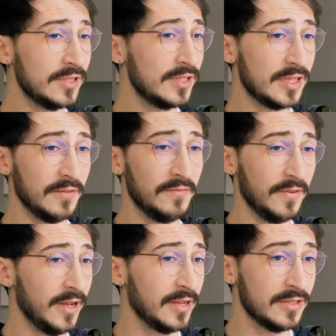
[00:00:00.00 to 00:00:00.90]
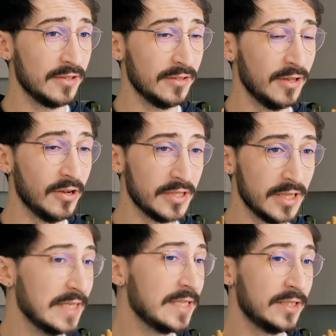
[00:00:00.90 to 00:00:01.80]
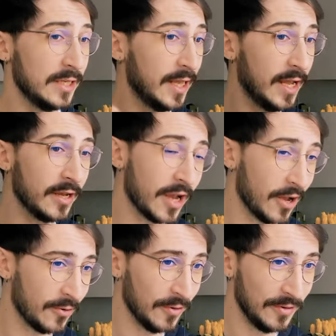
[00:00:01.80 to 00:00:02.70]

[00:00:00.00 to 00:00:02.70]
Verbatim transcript: something to, nice to listen to. There you go.